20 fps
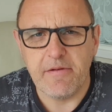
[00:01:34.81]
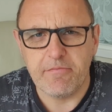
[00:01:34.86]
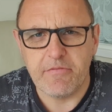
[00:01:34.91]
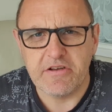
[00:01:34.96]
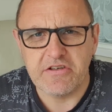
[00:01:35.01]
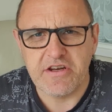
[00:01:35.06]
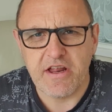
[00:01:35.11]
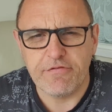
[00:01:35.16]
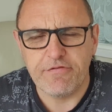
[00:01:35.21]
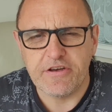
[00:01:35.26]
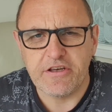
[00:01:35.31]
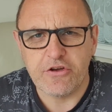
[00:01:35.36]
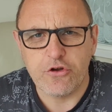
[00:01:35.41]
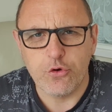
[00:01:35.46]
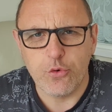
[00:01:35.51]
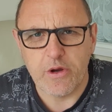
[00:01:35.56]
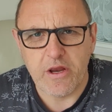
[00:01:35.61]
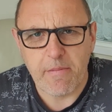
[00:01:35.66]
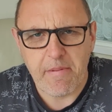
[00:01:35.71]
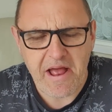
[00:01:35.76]
There's nothing
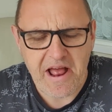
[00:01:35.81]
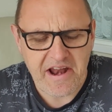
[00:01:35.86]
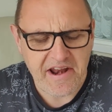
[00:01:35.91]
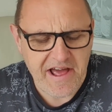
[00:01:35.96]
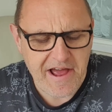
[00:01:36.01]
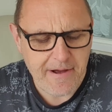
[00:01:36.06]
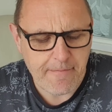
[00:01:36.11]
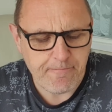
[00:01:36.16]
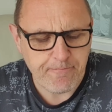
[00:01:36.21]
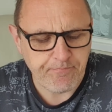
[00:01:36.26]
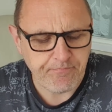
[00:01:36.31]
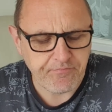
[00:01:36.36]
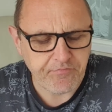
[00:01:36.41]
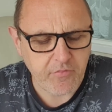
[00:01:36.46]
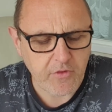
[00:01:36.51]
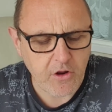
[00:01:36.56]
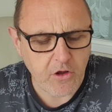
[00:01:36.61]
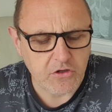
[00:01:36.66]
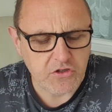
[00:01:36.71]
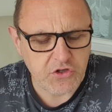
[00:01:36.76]
gooey about that
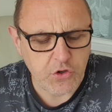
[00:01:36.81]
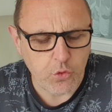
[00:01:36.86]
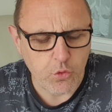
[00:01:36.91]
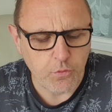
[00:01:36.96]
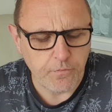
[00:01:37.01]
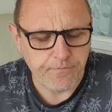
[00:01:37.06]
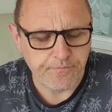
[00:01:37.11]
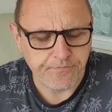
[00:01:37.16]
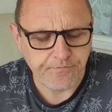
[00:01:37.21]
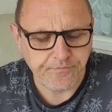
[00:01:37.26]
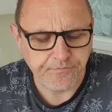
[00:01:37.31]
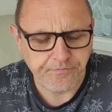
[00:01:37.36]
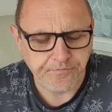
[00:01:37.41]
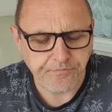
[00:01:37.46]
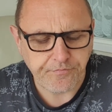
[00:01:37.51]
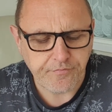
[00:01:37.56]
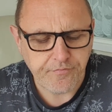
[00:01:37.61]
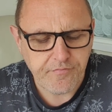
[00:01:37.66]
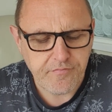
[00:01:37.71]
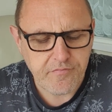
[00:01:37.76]
at all.
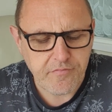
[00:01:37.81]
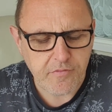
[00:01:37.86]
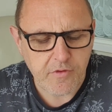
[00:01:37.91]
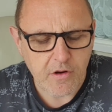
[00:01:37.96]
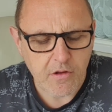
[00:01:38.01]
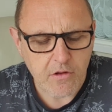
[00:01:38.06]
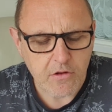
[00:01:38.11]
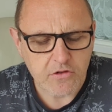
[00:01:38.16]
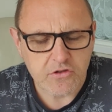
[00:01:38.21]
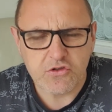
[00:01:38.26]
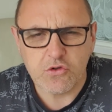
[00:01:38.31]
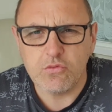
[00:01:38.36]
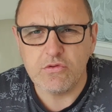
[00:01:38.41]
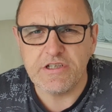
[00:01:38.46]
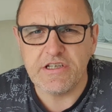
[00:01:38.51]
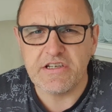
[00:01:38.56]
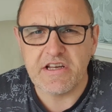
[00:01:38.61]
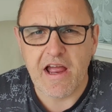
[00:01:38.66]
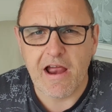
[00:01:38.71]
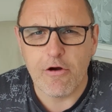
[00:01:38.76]

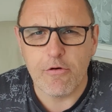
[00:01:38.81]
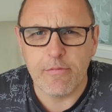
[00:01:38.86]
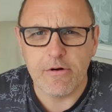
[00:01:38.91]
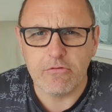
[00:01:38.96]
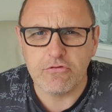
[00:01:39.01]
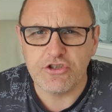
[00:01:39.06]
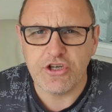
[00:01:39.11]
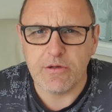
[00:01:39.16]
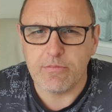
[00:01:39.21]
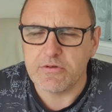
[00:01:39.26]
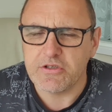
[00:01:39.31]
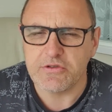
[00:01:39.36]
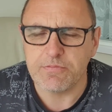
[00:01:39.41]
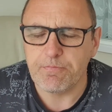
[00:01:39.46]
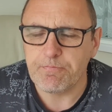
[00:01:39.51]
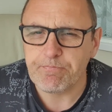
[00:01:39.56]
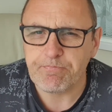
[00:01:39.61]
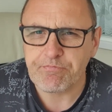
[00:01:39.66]
Salted caramel chips,